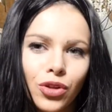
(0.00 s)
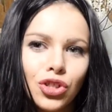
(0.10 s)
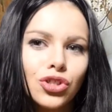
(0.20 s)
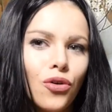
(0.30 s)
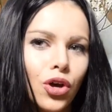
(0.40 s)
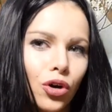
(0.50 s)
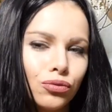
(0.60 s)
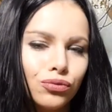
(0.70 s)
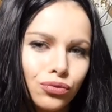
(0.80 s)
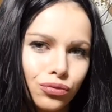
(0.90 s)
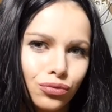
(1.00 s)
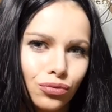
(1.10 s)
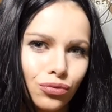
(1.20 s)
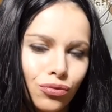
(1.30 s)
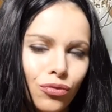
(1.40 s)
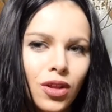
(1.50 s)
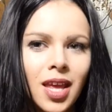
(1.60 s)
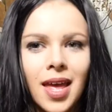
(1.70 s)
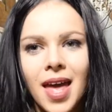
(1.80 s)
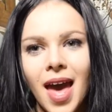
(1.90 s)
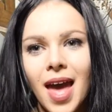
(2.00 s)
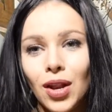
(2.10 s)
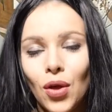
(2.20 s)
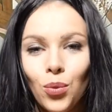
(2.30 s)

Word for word: So, we go and